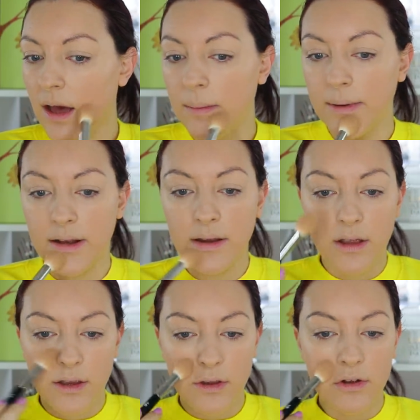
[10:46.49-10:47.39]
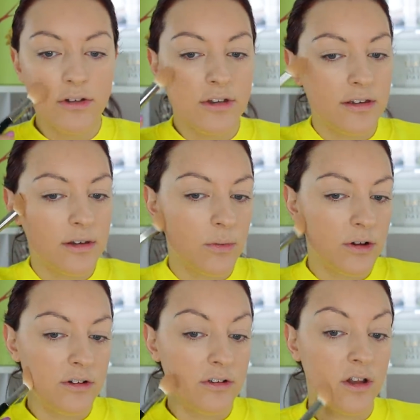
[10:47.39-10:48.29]
I mean, you could say
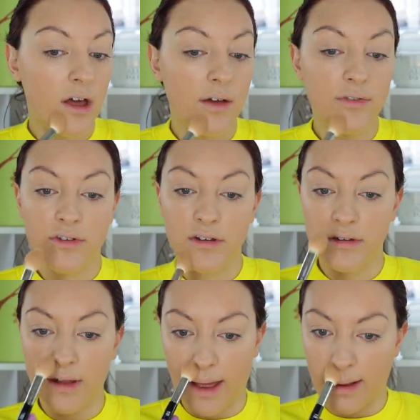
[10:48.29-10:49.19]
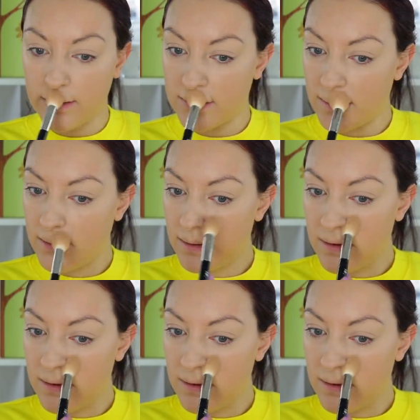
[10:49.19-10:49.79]
someone deserves success